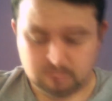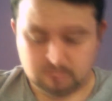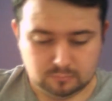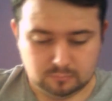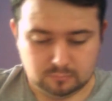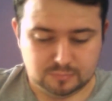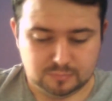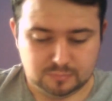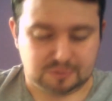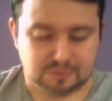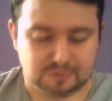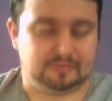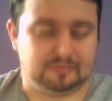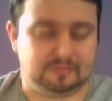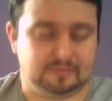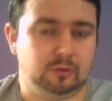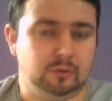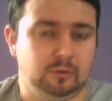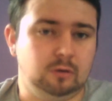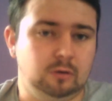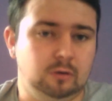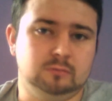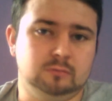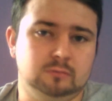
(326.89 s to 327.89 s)
So if
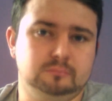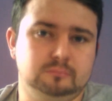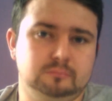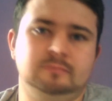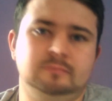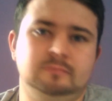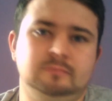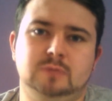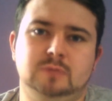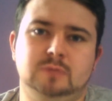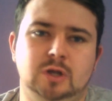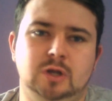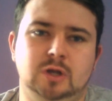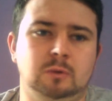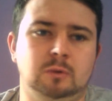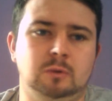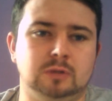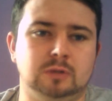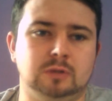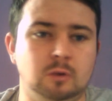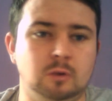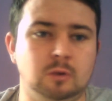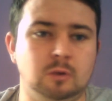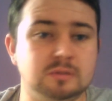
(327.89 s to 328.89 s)
you're
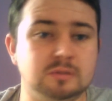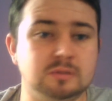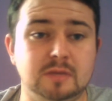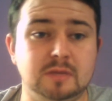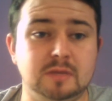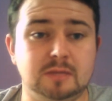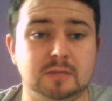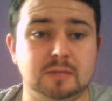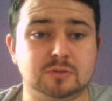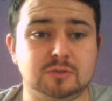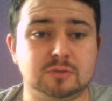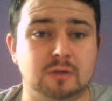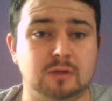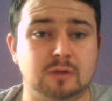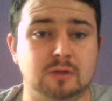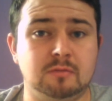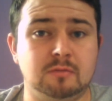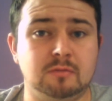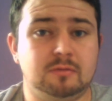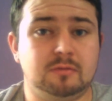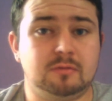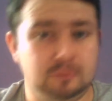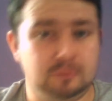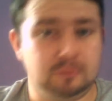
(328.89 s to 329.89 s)
low to medium
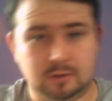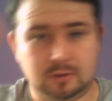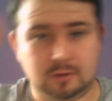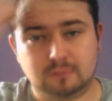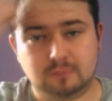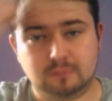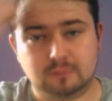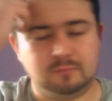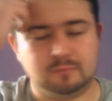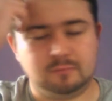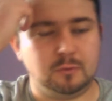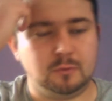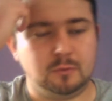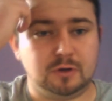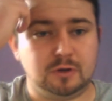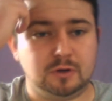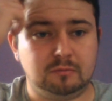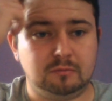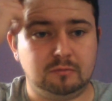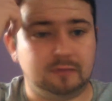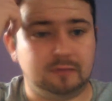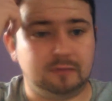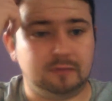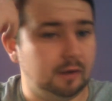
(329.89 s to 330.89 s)
strength, you go from wounded
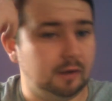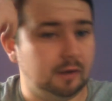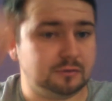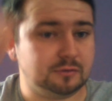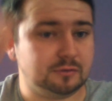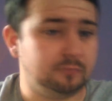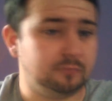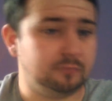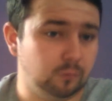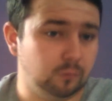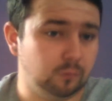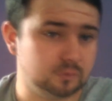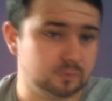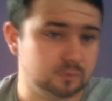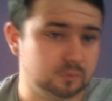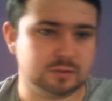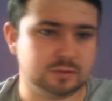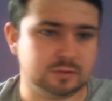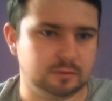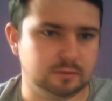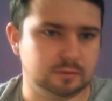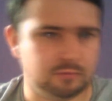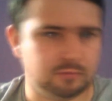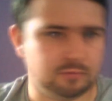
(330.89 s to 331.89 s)
on 5s or 4s
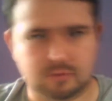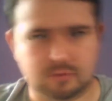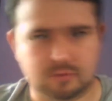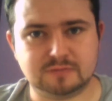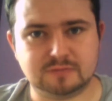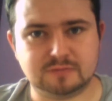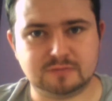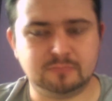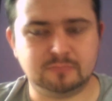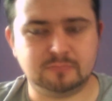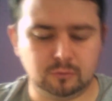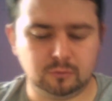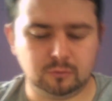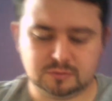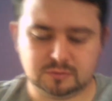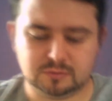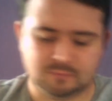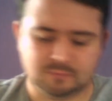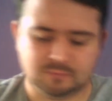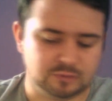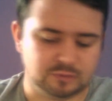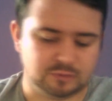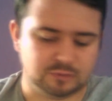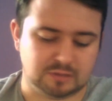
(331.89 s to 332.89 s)
to 3s and 4s,
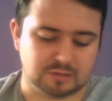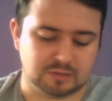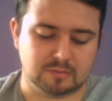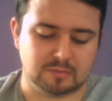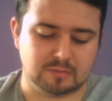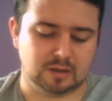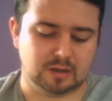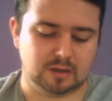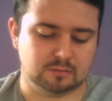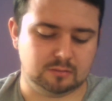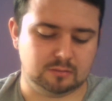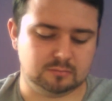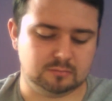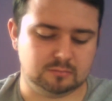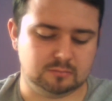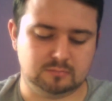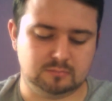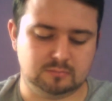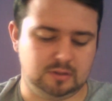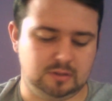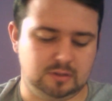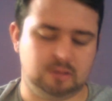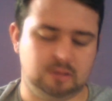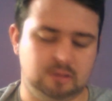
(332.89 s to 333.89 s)
which can be
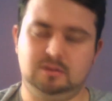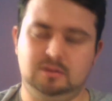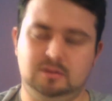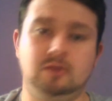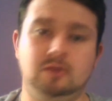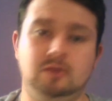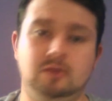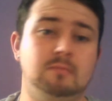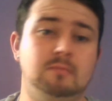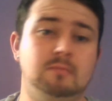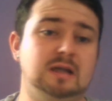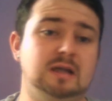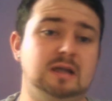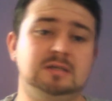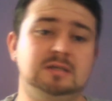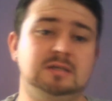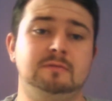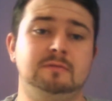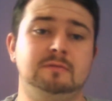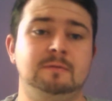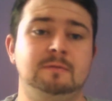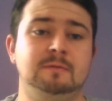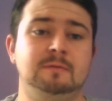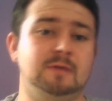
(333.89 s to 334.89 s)

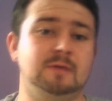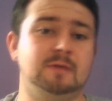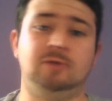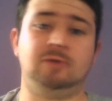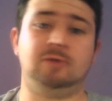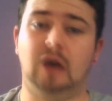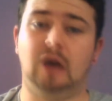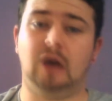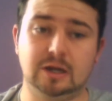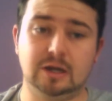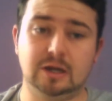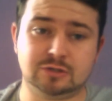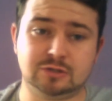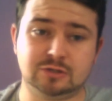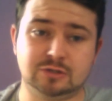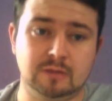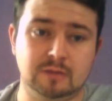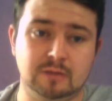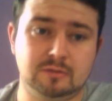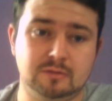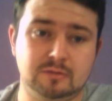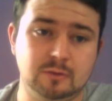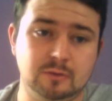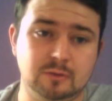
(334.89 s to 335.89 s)
massive. If you're high
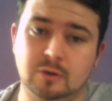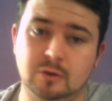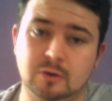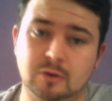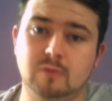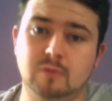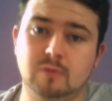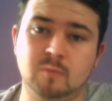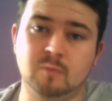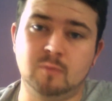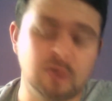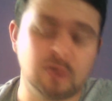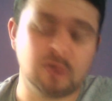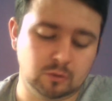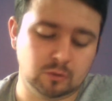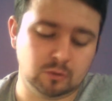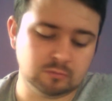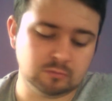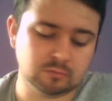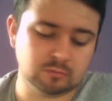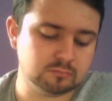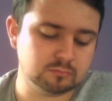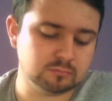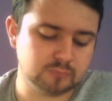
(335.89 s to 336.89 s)
strength, you can go from wounded
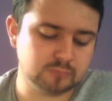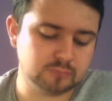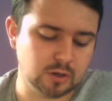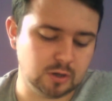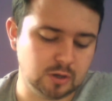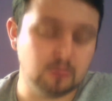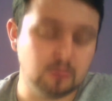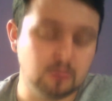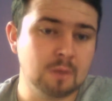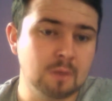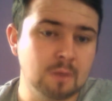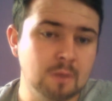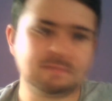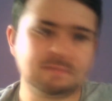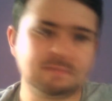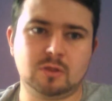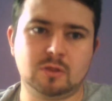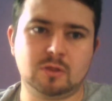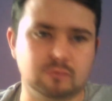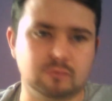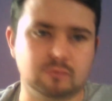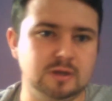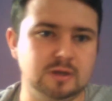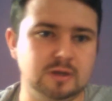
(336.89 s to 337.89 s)
on
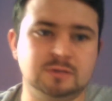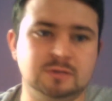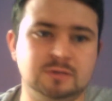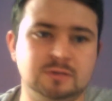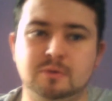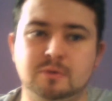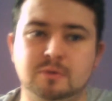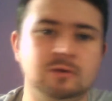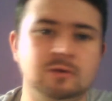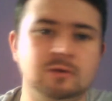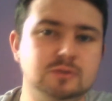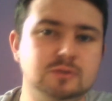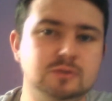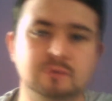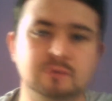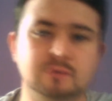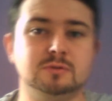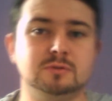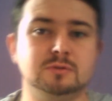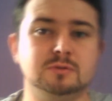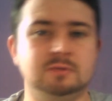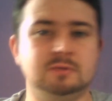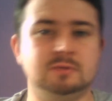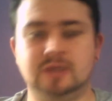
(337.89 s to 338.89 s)
3s to wounded on 2s,
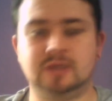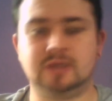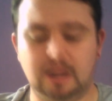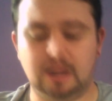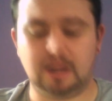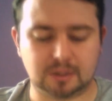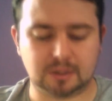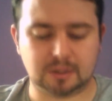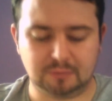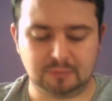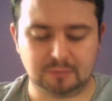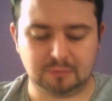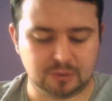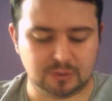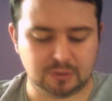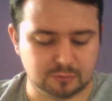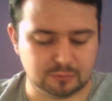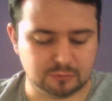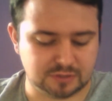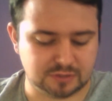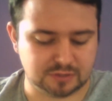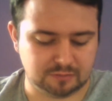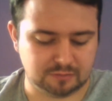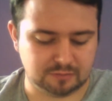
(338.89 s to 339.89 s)
which again can be a
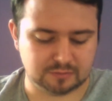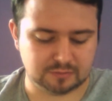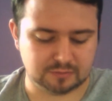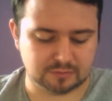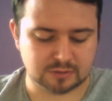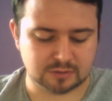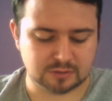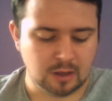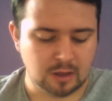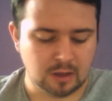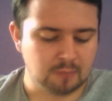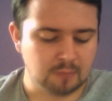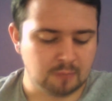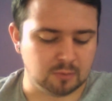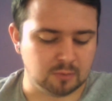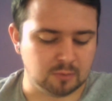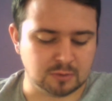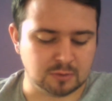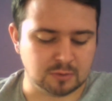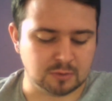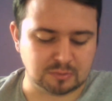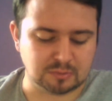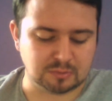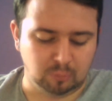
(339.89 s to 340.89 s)
huge difference. But the
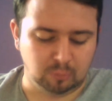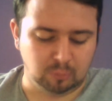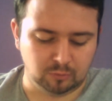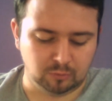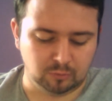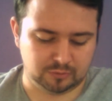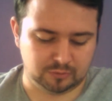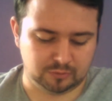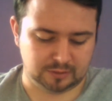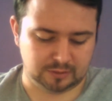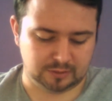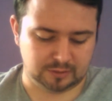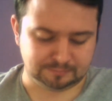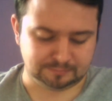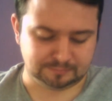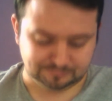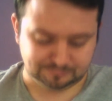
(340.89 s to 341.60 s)
most important thing